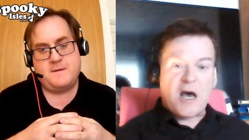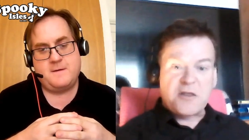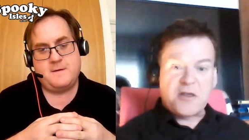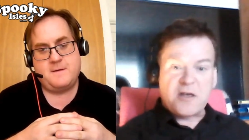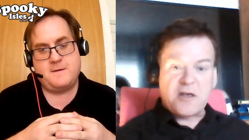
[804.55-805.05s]

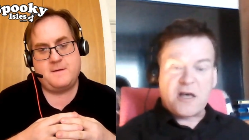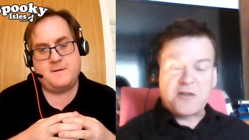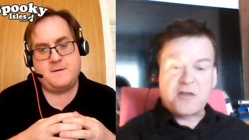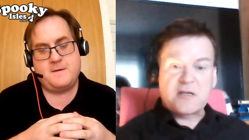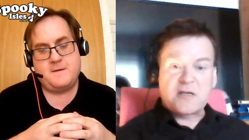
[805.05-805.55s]
Speaker 1: other
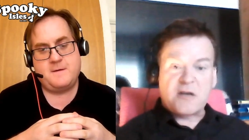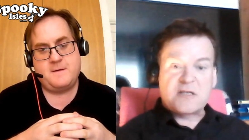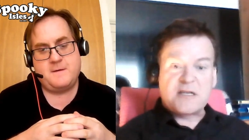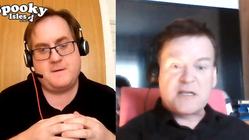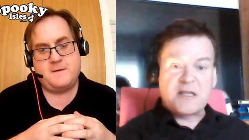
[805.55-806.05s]
other
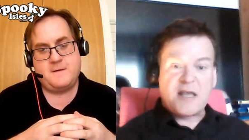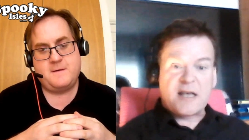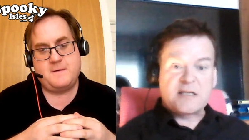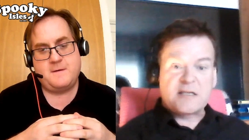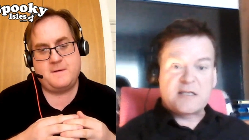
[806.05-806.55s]
ghostly
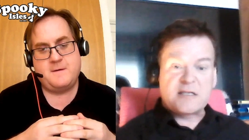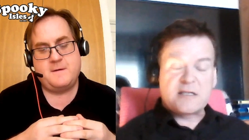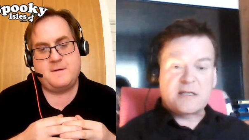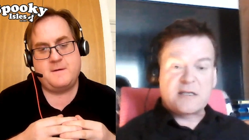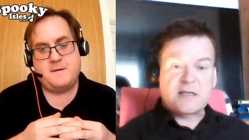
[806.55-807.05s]
things,